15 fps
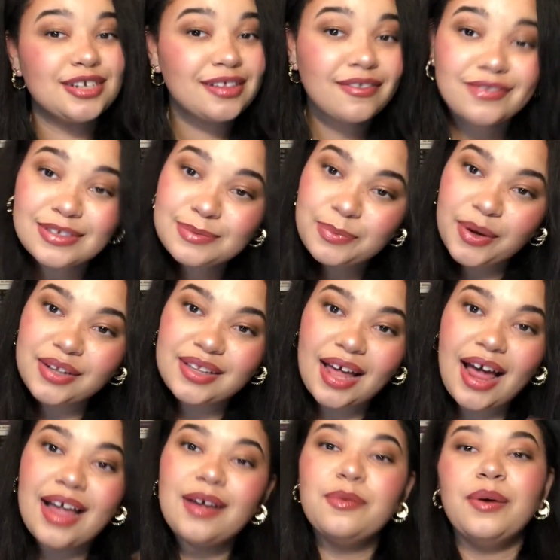I love this book, that
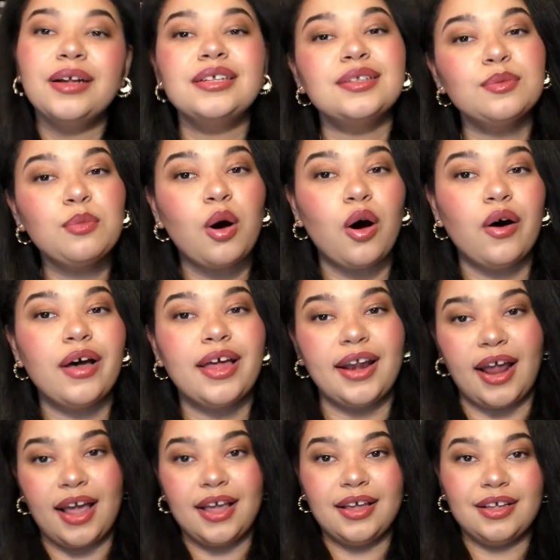I went to the mall and
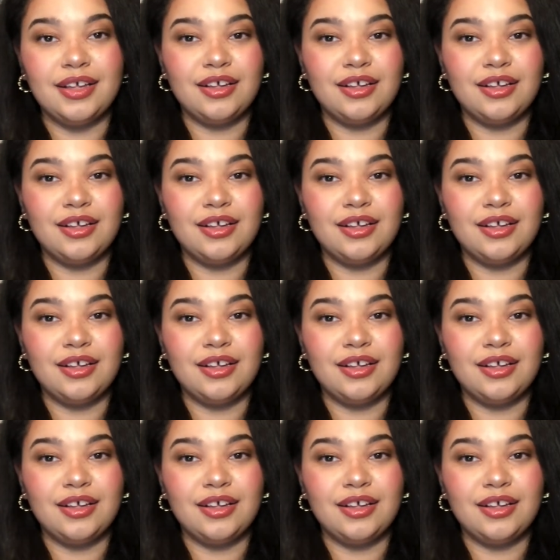I